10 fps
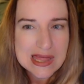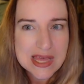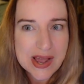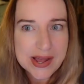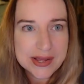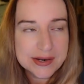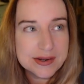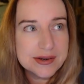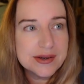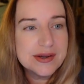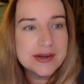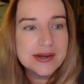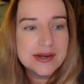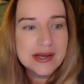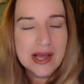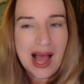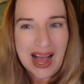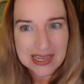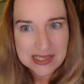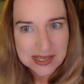that
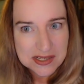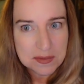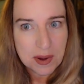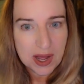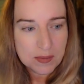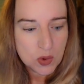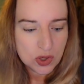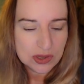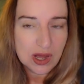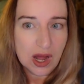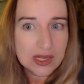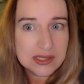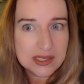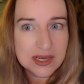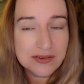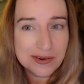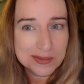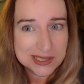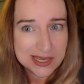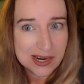I tend to buy more lots from
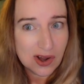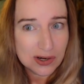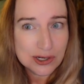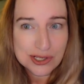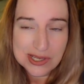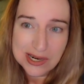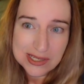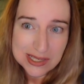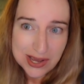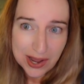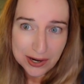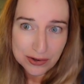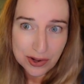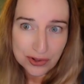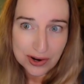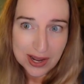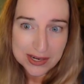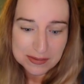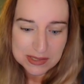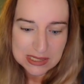estate auctions that I see higher dollar
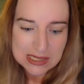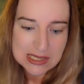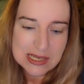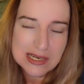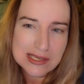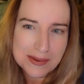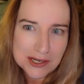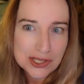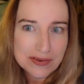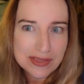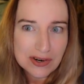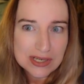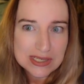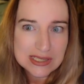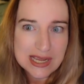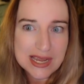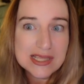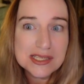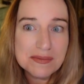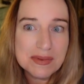items listed, especially if they're
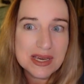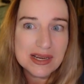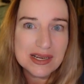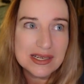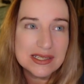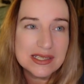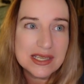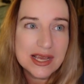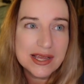estates, because